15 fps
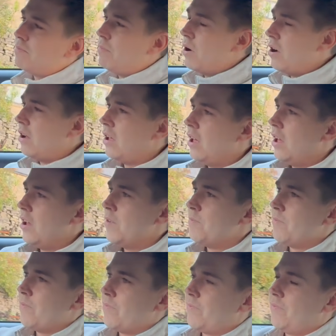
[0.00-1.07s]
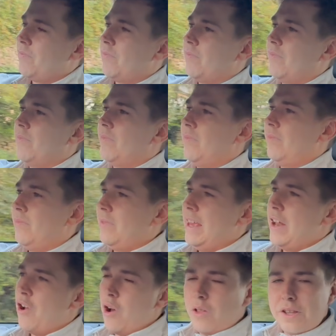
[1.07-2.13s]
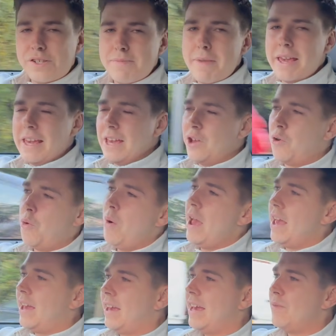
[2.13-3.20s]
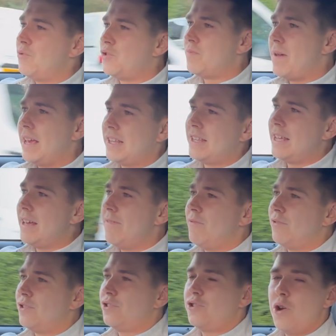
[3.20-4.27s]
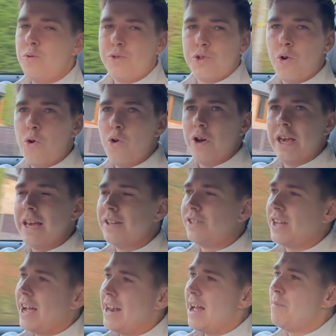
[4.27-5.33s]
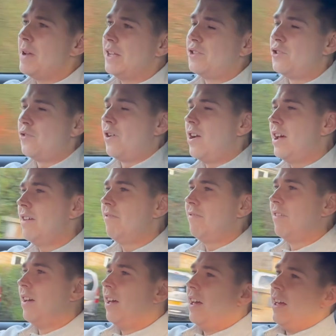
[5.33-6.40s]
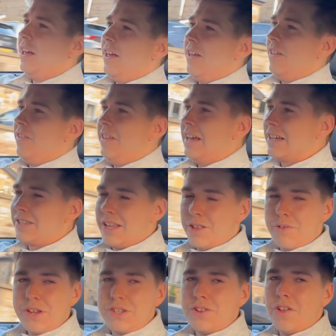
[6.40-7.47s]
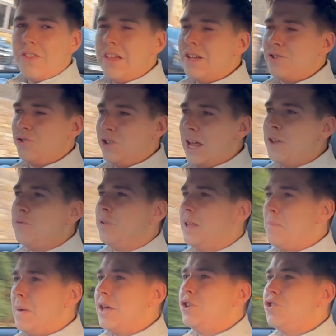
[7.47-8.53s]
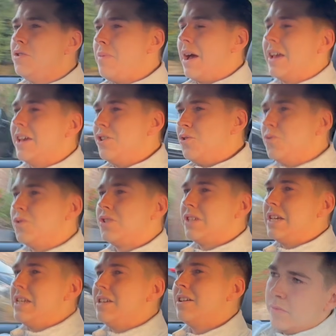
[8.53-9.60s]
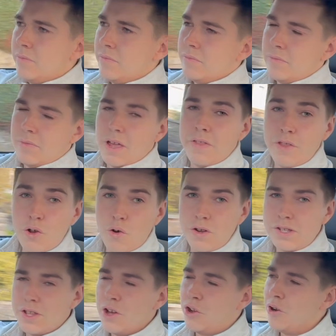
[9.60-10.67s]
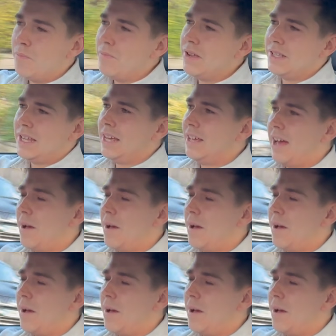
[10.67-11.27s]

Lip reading: But yeah, not only does it make it quick, it just makes it so torquey and dynamic to drive. The acceleration on this genuinely pins you back in your seat, and the noise that accompanies it.